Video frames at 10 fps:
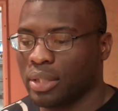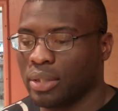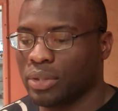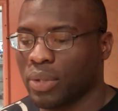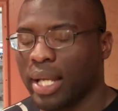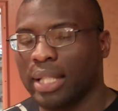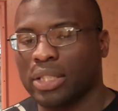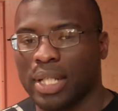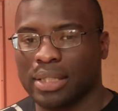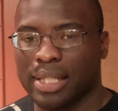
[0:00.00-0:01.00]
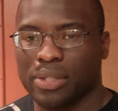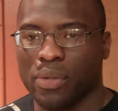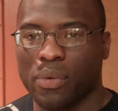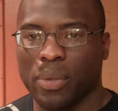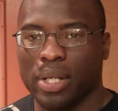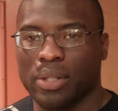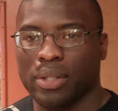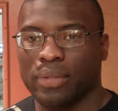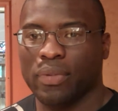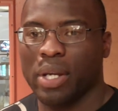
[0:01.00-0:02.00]
striking translates over well
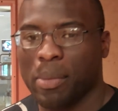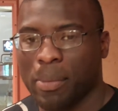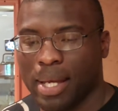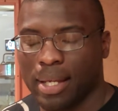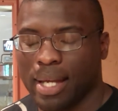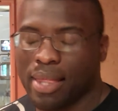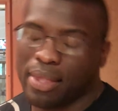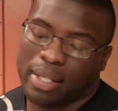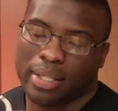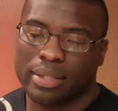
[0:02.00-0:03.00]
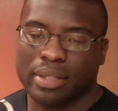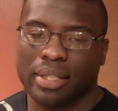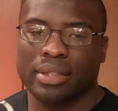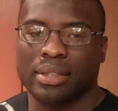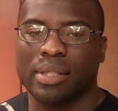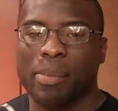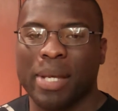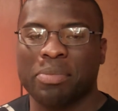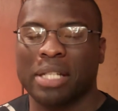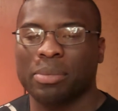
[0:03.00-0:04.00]
for MMA. I think is the
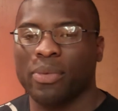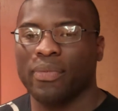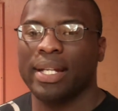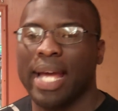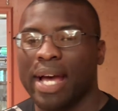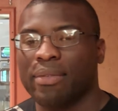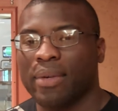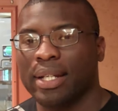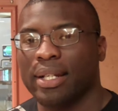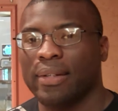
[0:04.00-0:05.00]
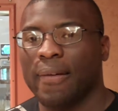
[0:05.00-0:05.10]
best possible fight to have right now.